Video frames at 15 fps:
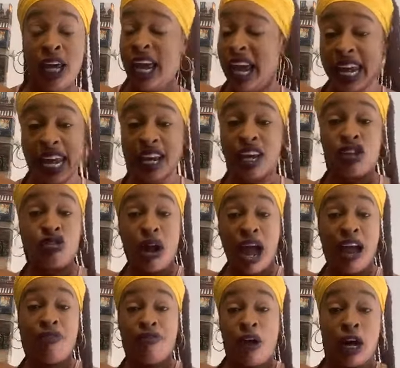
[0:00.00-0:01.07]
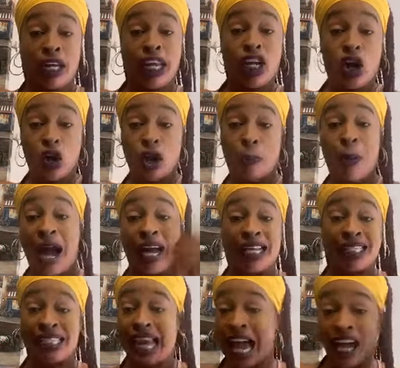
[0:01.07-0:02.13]
He need to try fucking go to
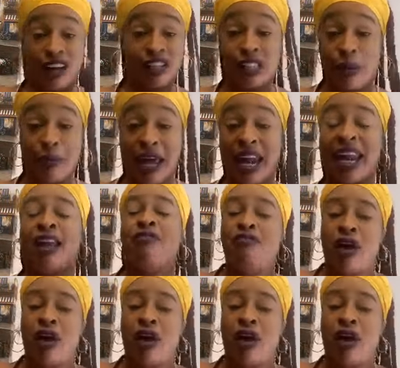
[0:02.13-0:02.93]
Pakistan or somewhere